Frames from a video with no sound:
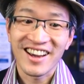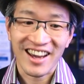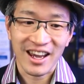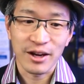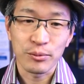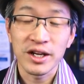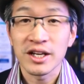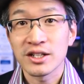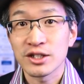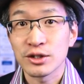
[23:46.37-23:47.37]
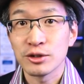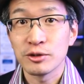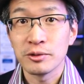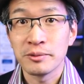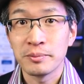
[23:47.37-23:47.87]
and we need
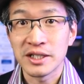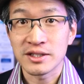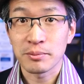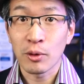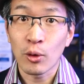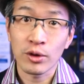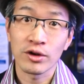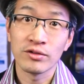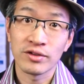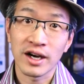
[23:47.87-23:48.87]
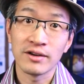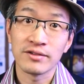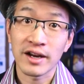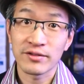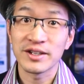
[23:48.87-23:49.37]
to be supportive of
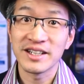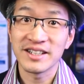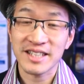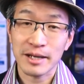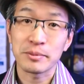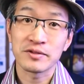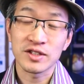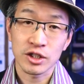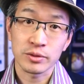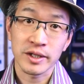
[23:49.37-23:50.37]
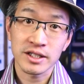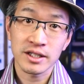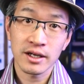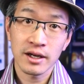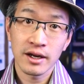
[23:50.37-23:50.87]
every type of
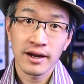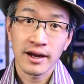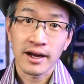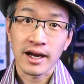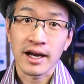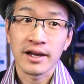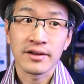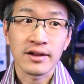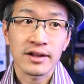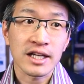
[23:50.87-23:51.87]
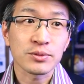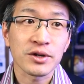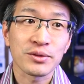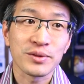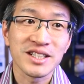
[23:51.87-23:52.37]
situation. And that's one
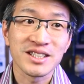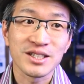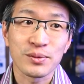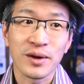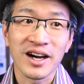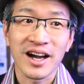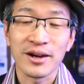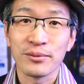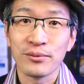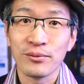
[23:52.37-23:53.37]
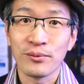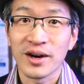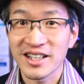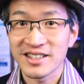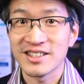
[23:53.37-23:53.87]
of the reasons why I
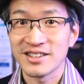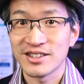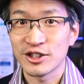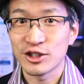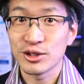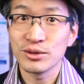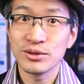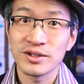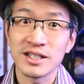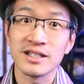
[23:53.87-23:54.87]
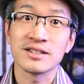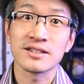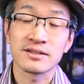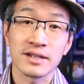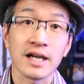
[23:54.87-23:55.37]
wanted to do
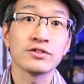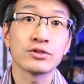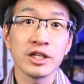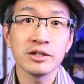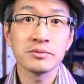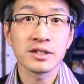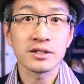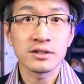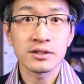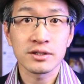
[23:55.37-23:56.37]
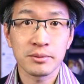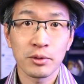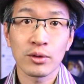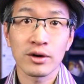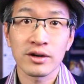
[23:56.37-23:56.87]
these live streams is to
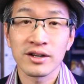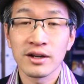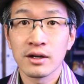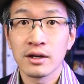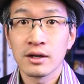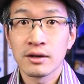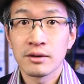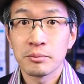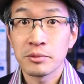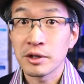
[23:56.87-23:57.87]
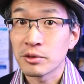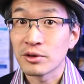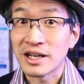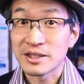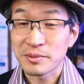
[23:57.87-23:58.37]
support
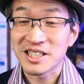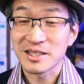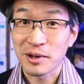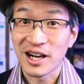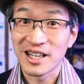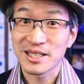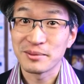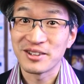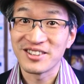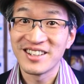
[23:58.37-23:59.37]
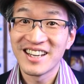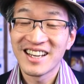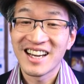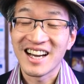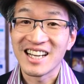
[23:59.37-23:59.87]
people as much as possible, uh,